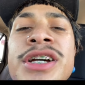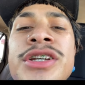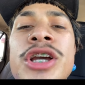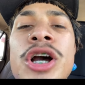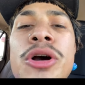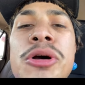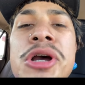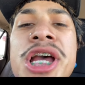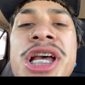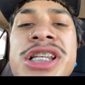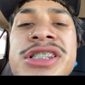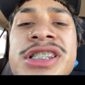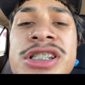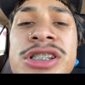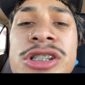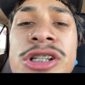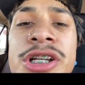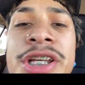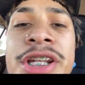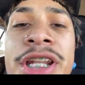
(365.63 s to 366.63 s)
your ass is
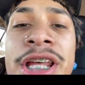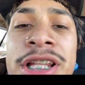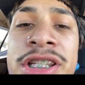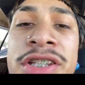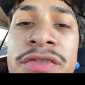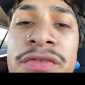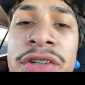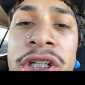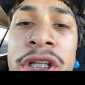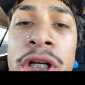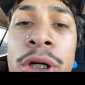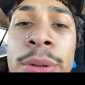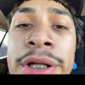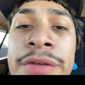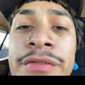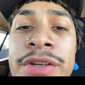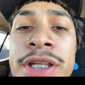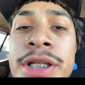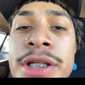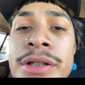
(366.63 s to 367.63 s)
looking at this video and
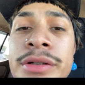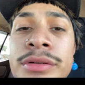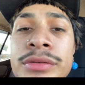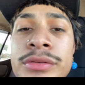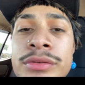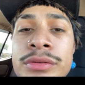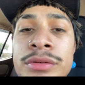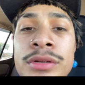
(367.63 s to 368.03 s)
vegan.